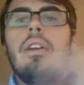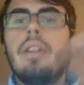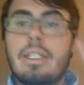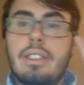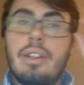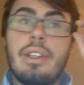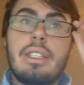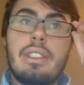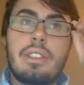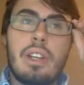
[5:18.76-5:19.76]
Next, I'd
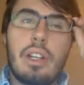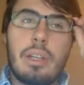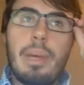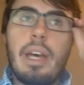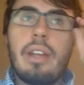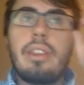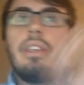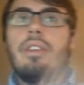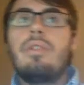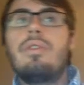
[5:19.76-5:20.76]
like to talk about the
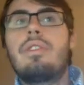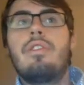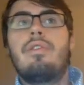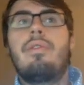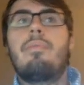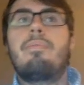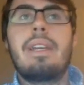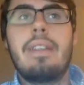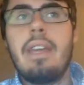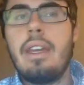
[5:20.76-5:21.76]
use of
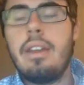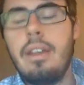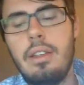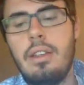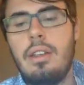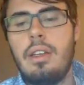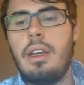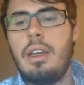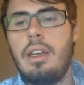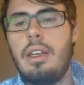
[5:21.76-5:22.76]
big data
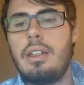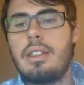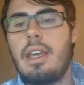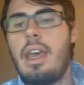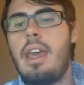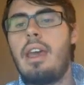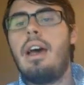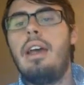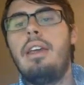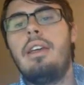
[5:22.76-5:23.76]
and
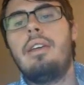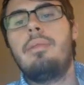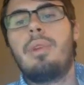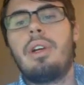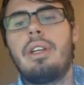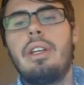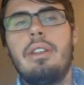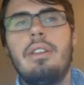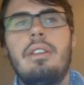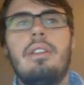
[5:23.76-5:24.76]
AI in
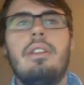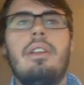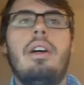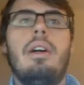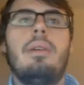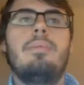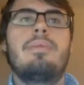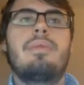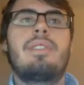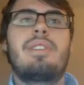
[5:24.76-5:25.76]
marketing.
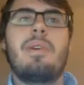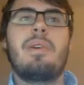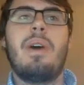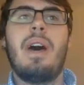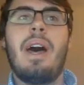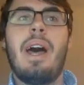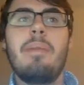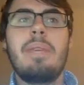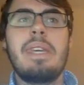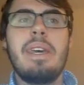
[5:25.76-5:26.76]
So
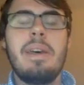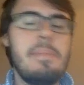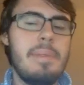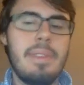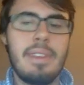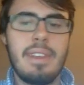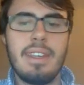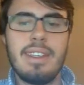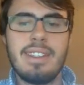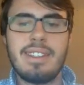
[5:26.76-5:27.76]
IBM
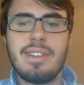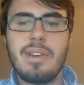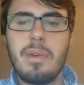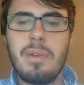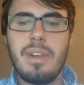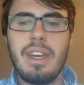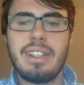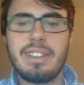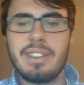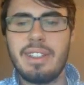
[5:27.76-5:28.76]
is known
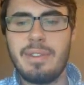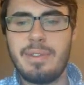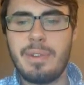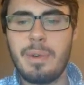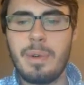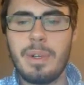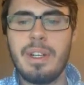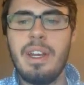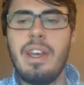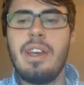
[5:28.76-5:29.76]
actually for
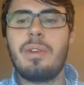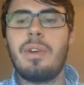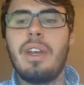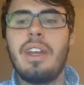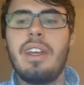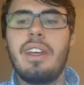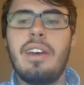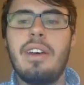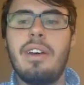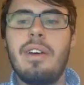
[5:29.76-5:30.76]
creating
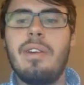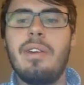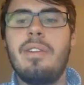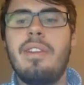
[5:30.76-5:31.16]
a